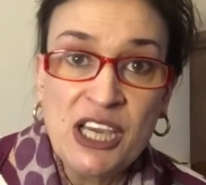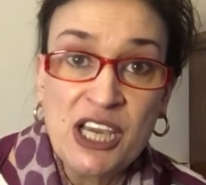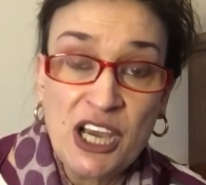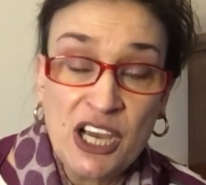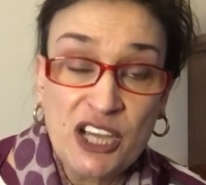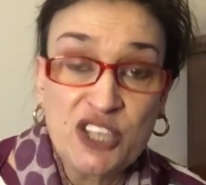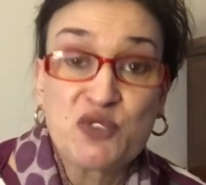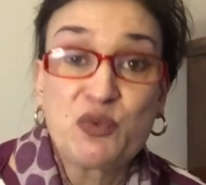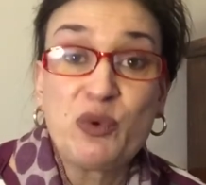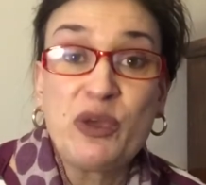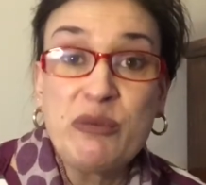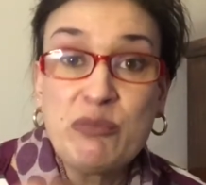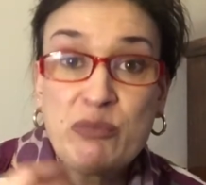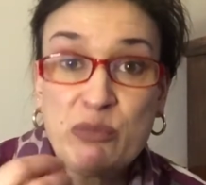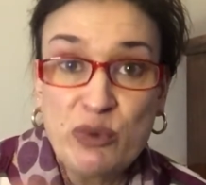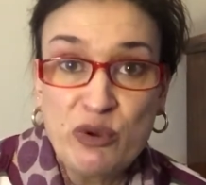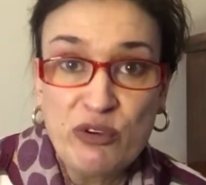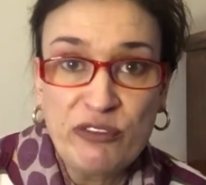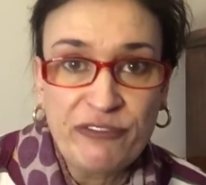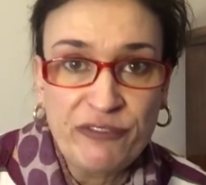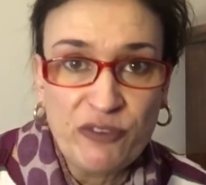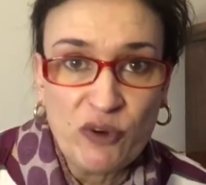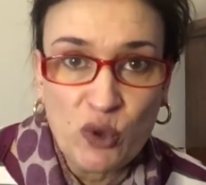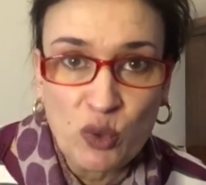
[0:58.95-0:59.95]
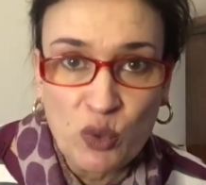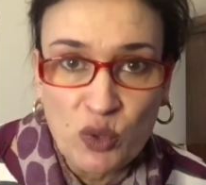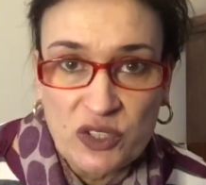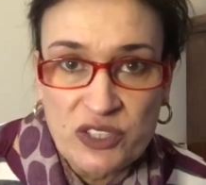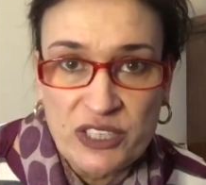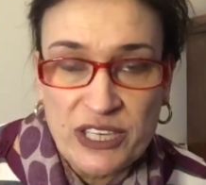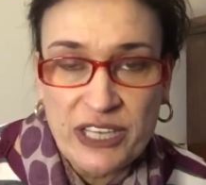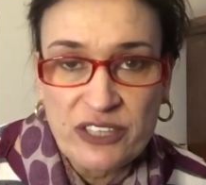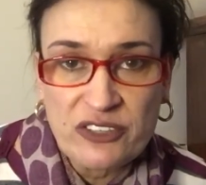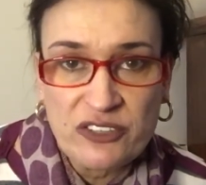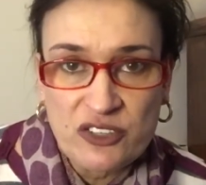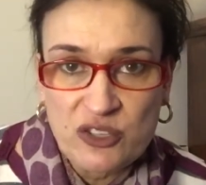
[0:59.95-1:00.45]
as we move forward
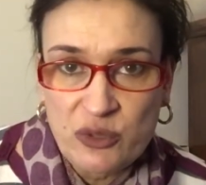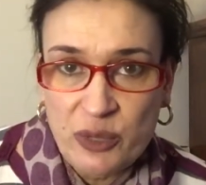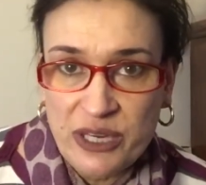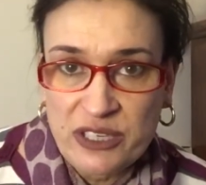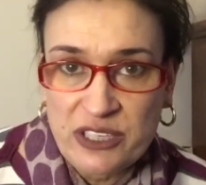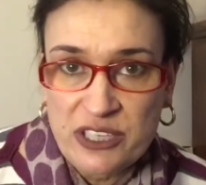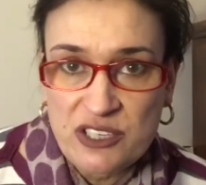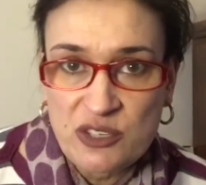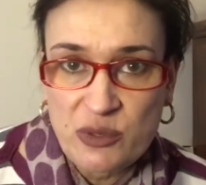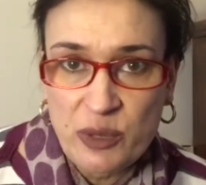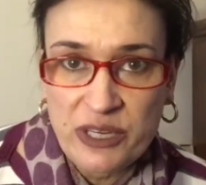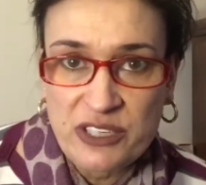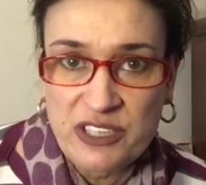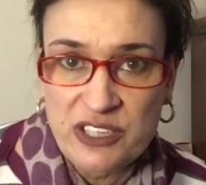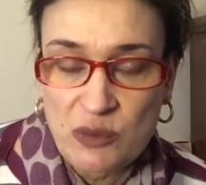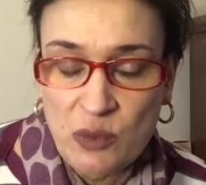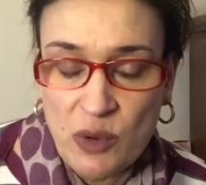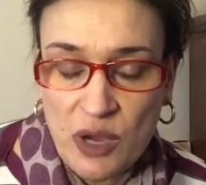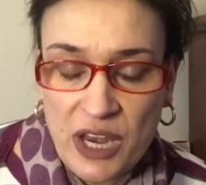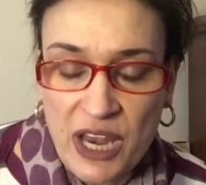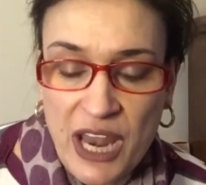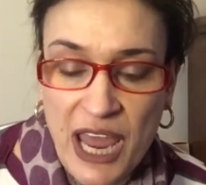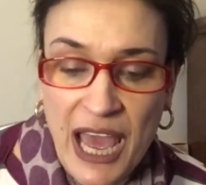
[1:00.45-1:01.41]
into 2021